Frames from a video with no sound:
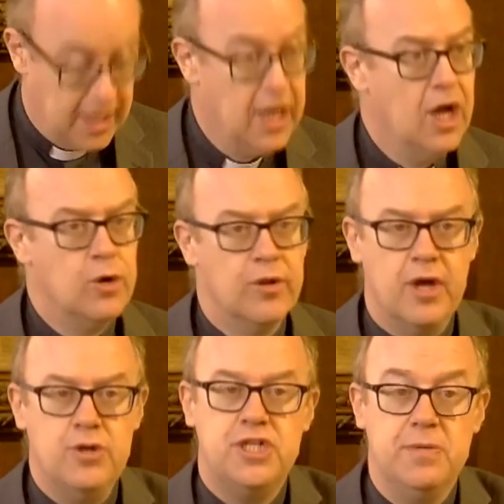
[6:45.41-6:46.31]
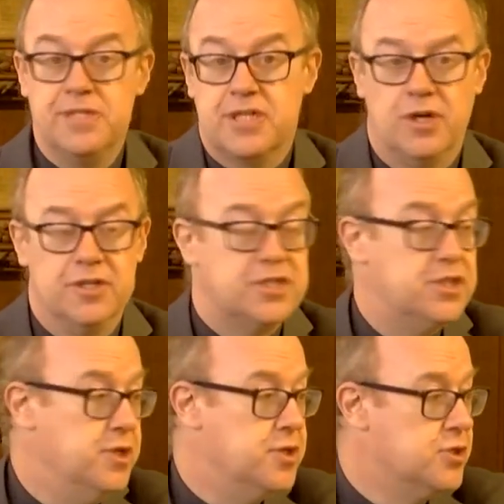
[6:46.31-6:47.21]
And although she was a
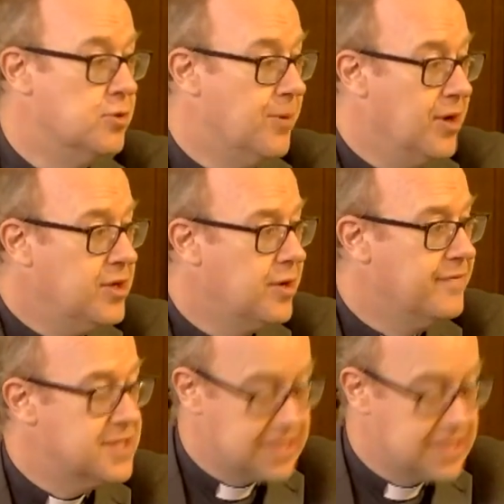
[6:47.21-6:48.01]
constitutional monarch, obviously,